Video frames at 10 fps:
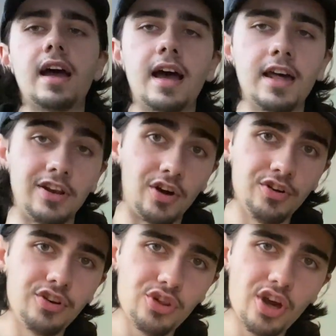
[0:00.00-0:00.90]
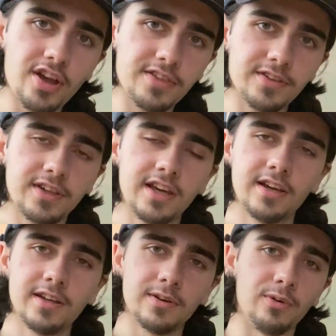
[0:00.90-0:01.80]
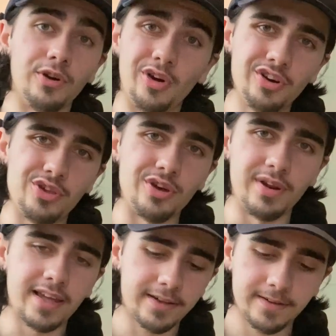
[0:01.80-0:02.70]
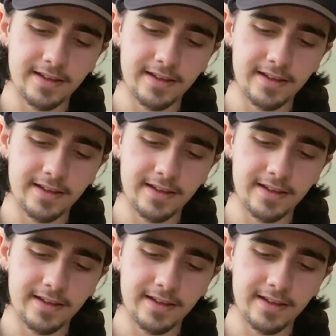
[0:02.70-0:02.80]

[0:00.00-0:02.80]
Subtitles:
an undershirt or an undertunic,